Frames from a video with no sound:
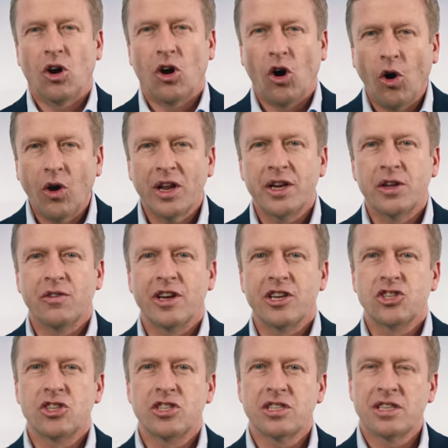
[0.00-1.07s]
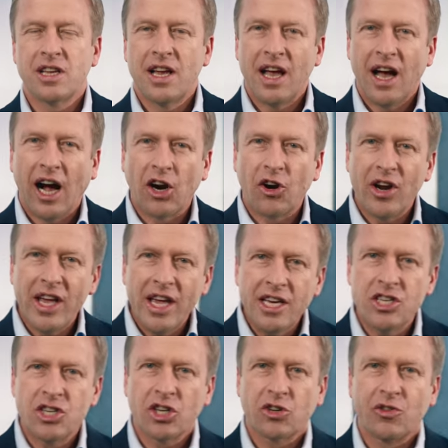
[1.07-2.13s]
All innovations are
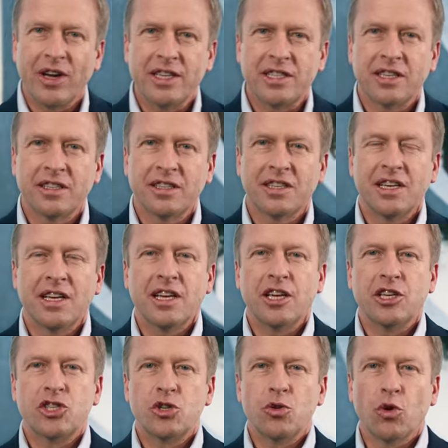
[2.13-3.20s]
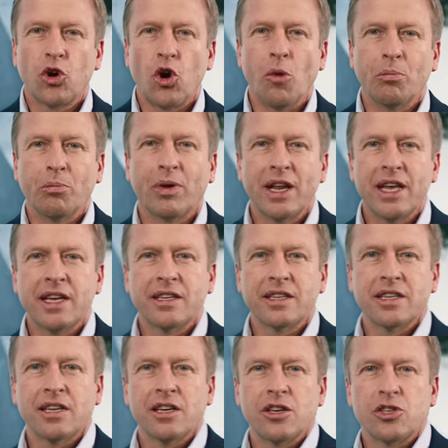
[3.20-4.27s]
integrated into a complete
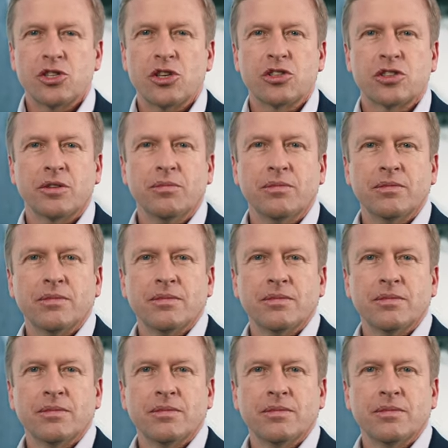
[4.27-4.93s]
system.